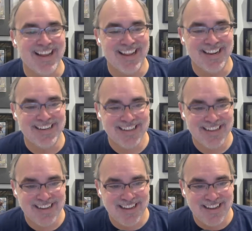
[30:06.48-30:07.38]
and
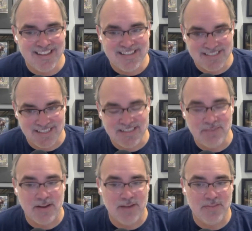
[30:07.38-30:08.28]

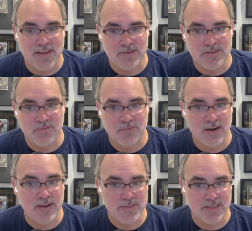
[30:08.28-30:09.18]
65,000
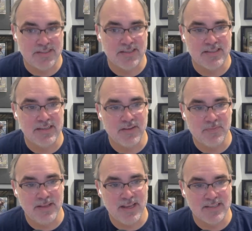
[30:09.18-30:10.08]
frames at 60
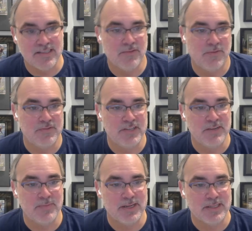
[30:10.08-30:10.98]
FPS is
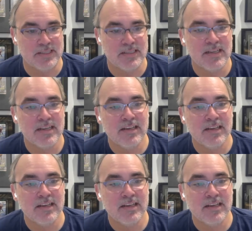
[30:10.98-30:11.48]
15 minutes.